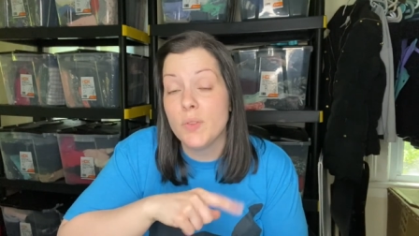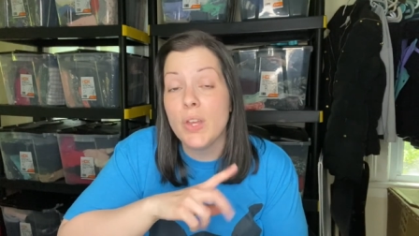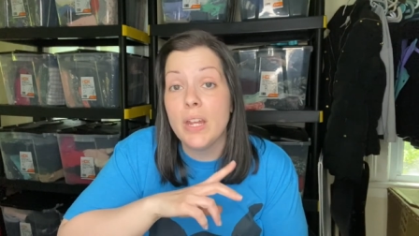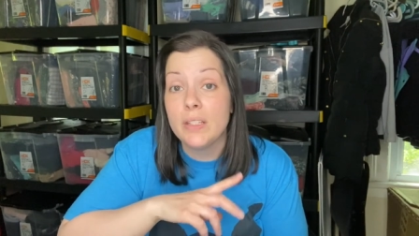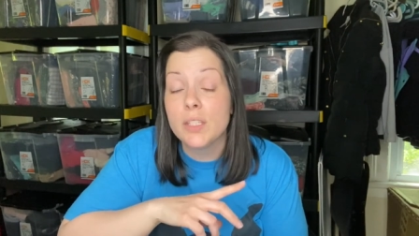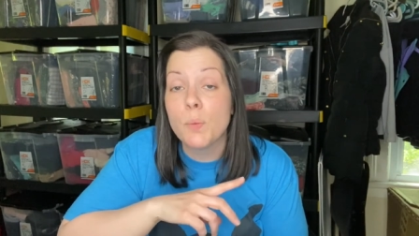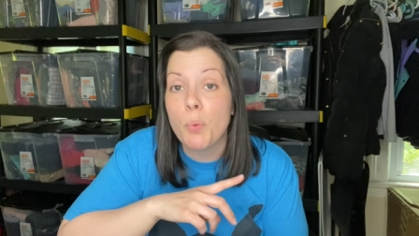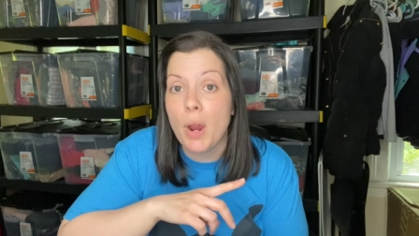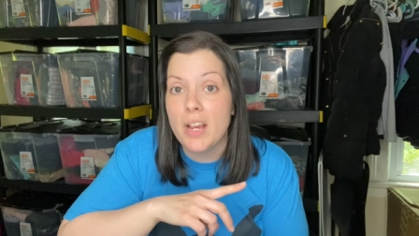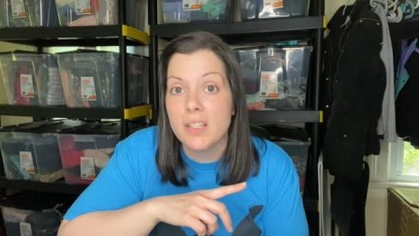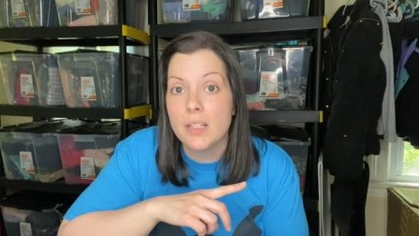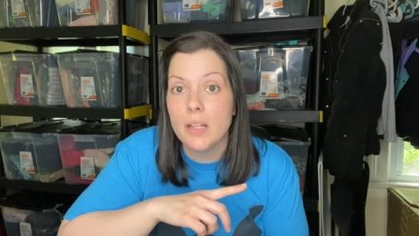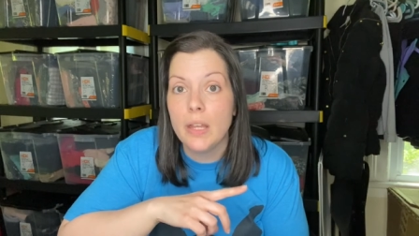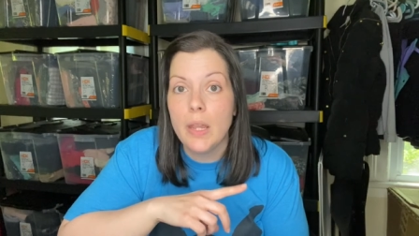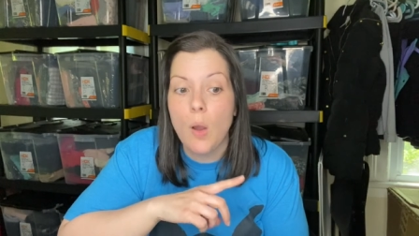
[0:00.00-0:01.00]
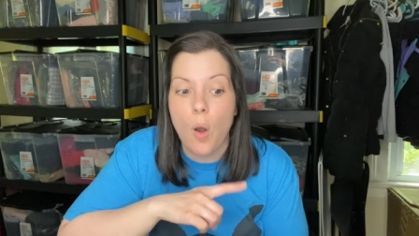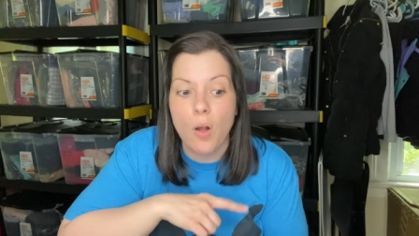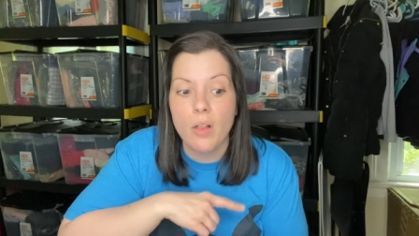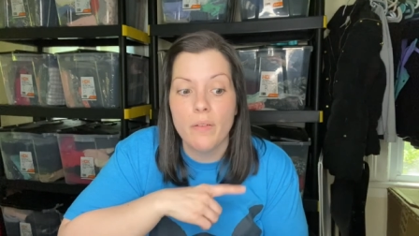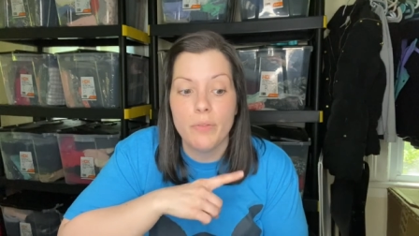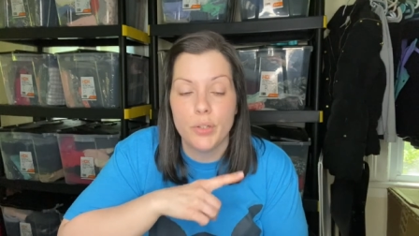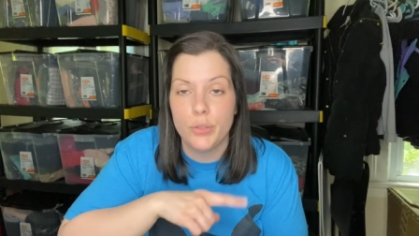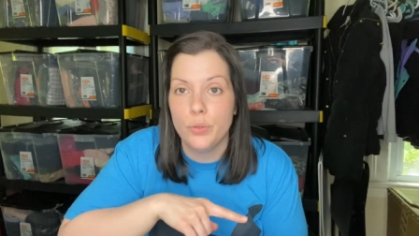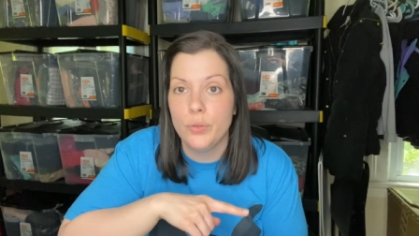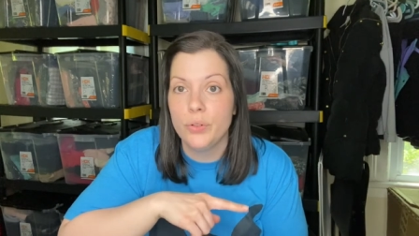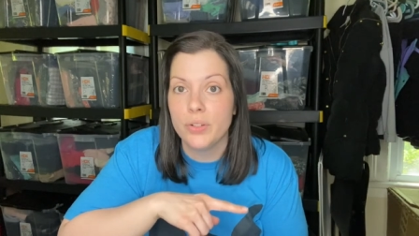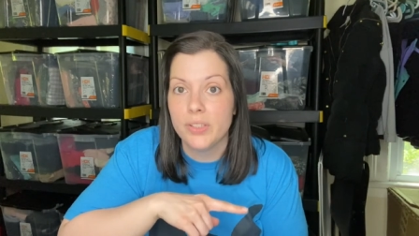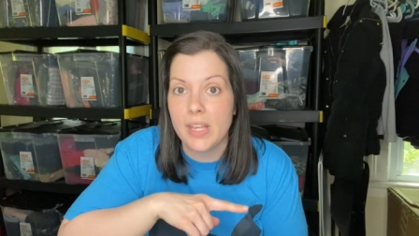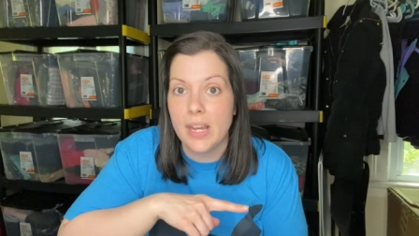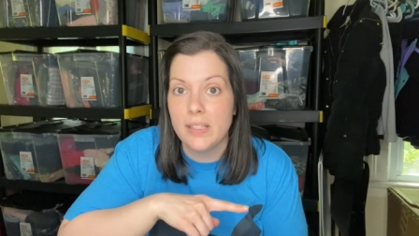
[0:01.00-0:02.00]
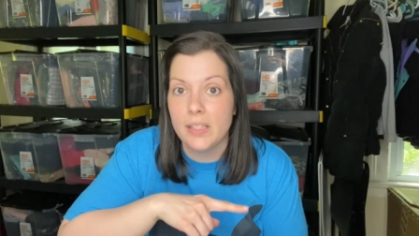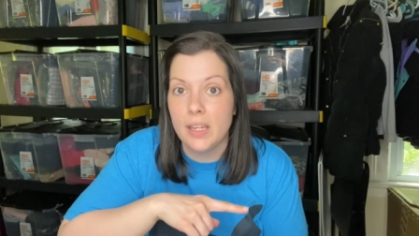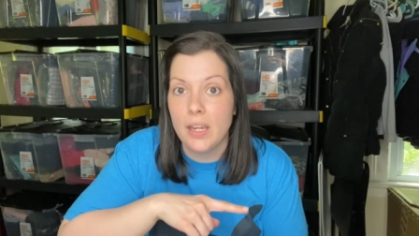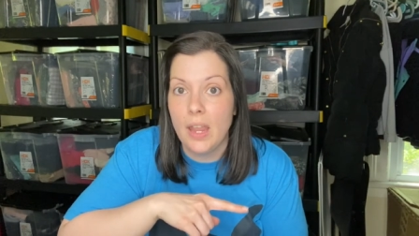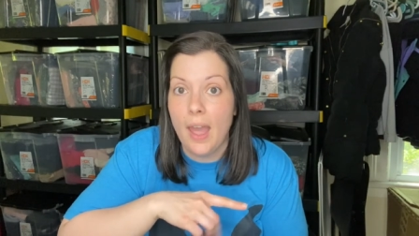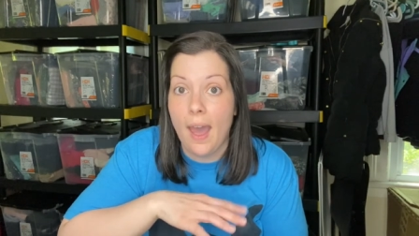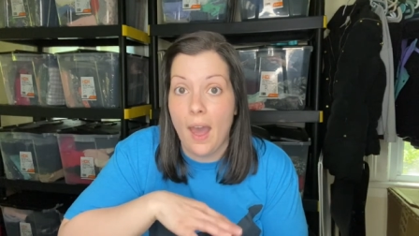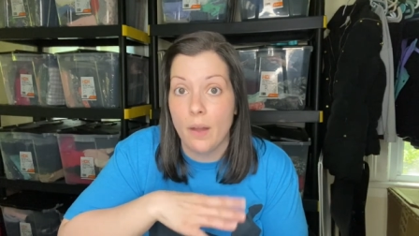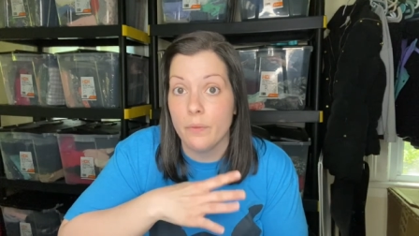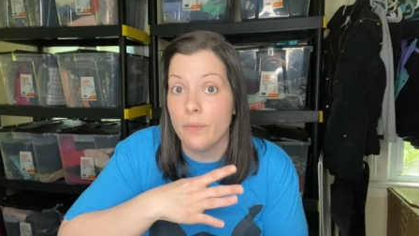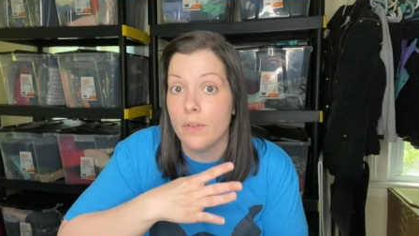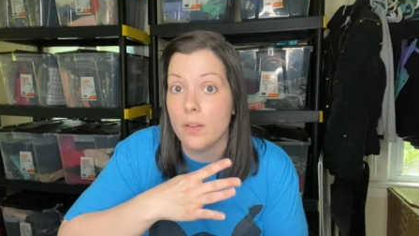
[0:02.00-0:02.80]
And surprisingly, all of the junior sizing have